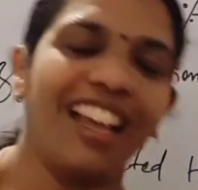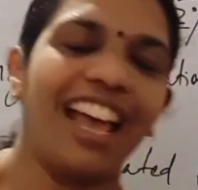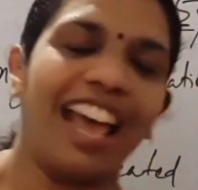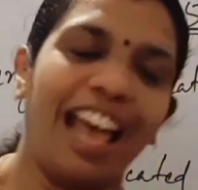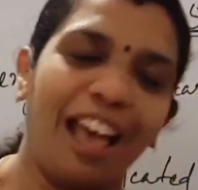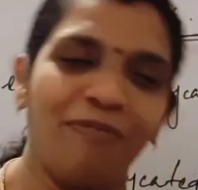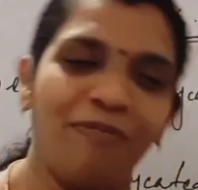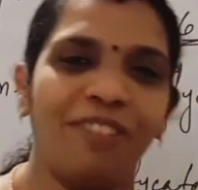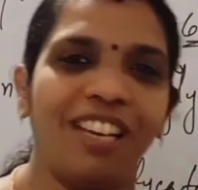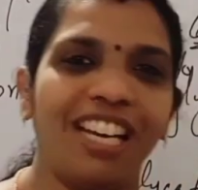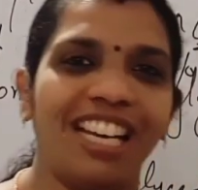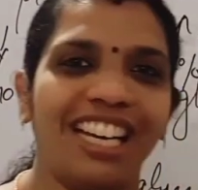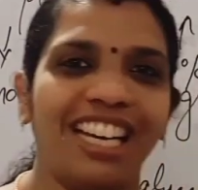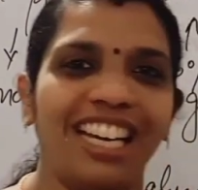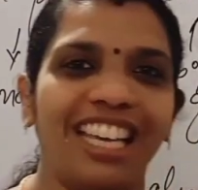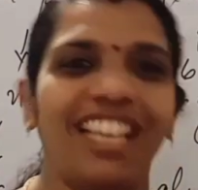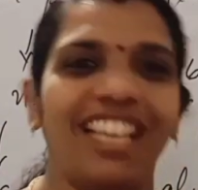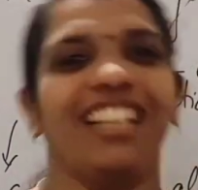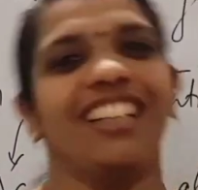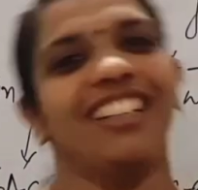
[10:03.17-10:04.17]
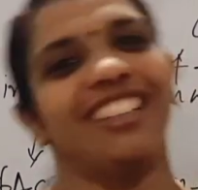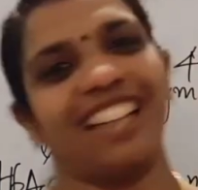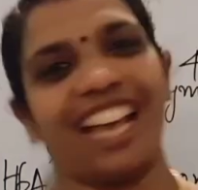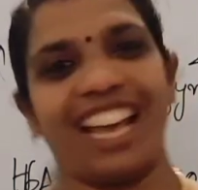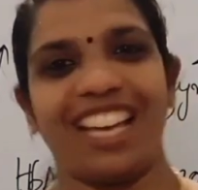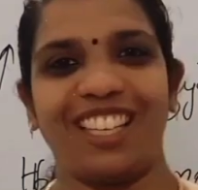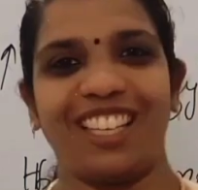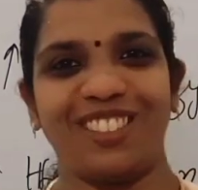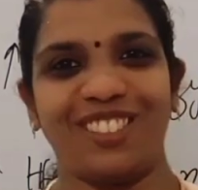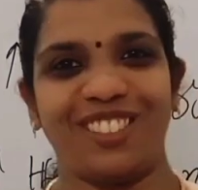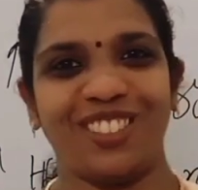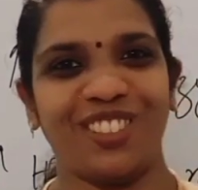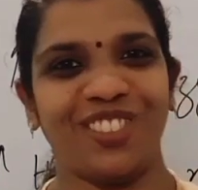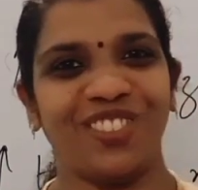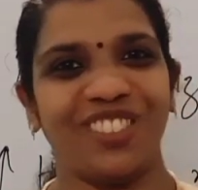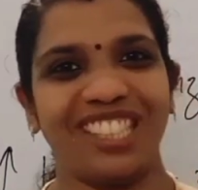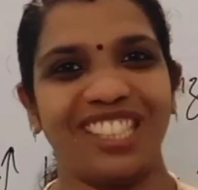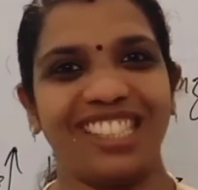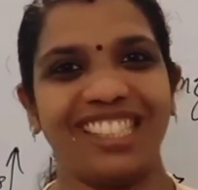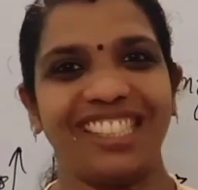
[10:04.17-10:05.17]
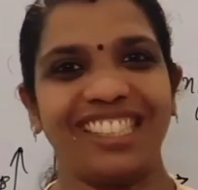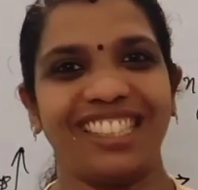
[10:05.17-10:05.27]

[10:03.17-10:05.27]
Happy learning. Thank you so much.